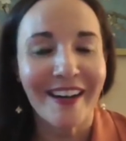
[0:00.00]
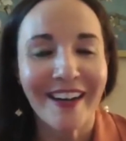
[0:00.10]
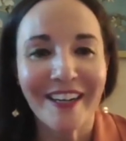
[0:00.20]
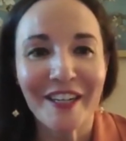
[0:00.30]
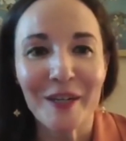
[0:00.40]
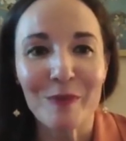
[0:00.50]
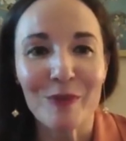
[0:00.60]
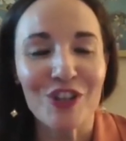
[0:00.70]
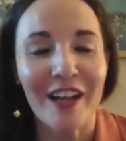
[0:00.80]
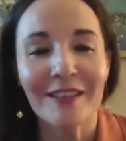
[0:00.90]

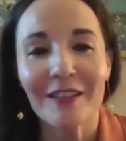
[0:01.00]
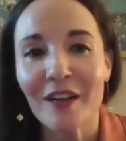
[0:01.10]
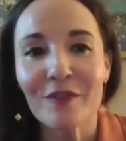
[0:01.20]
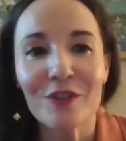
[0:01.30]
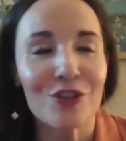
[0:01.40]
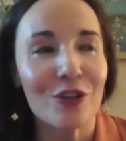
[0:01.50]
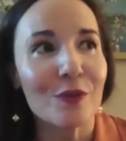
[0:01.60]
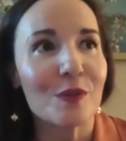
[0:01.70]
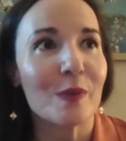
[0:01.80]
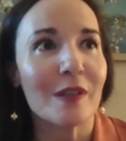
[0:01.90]
which I love the
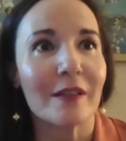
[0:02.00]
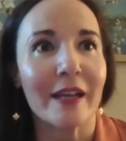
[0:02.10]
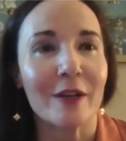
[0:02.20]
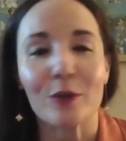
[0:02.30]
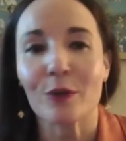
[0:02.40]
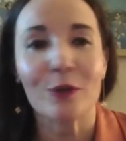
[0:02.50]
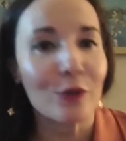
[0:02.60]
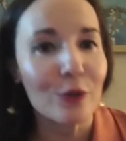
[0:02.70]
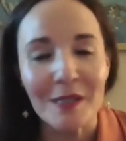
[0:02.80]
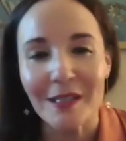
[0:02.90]
shows with like girl groups